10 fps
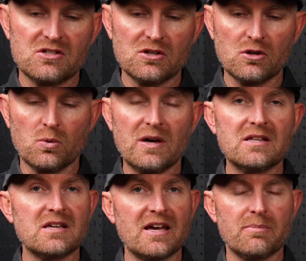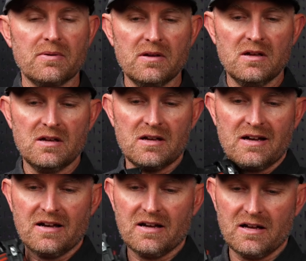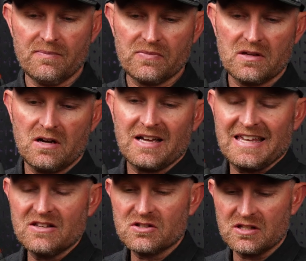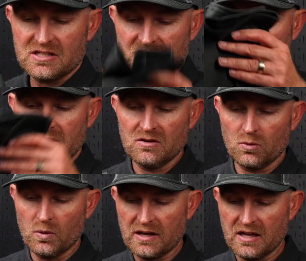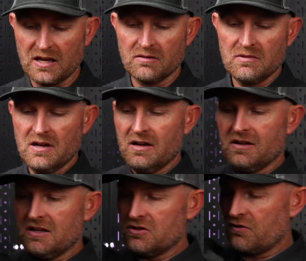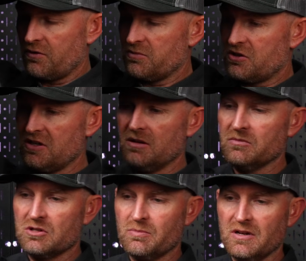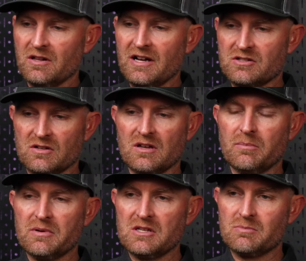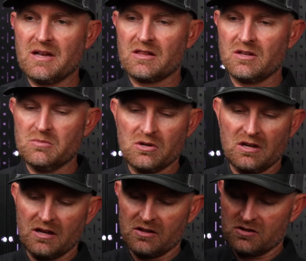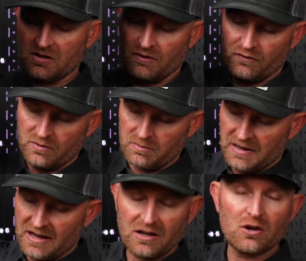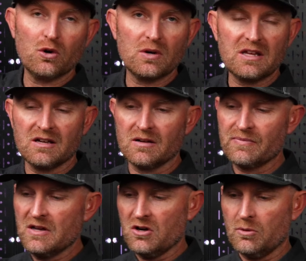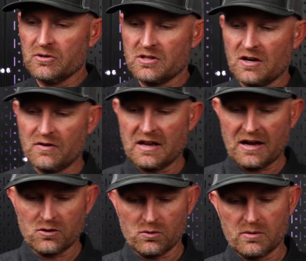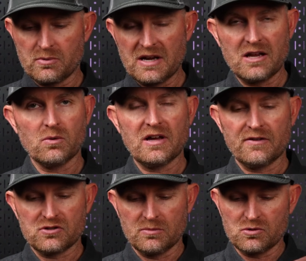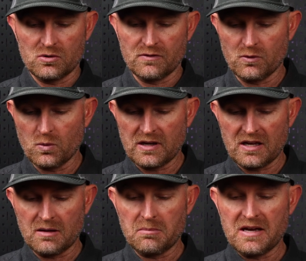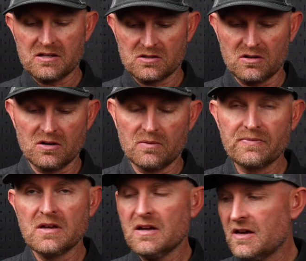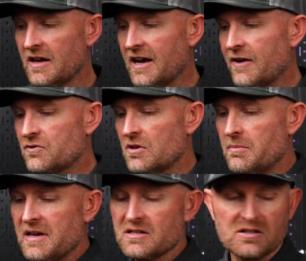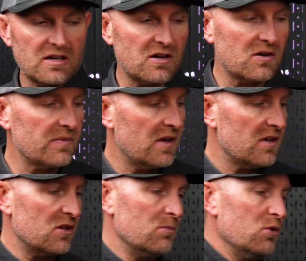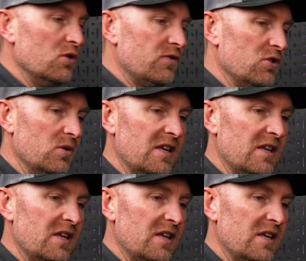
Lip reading: silk weight type, against the skin, wicking. These are from Simms, but lots of companies make them. You can get stuff from Patagonia. Almost every outdoor brand will have some sort of a wicking base layer. After the base layer, you move to an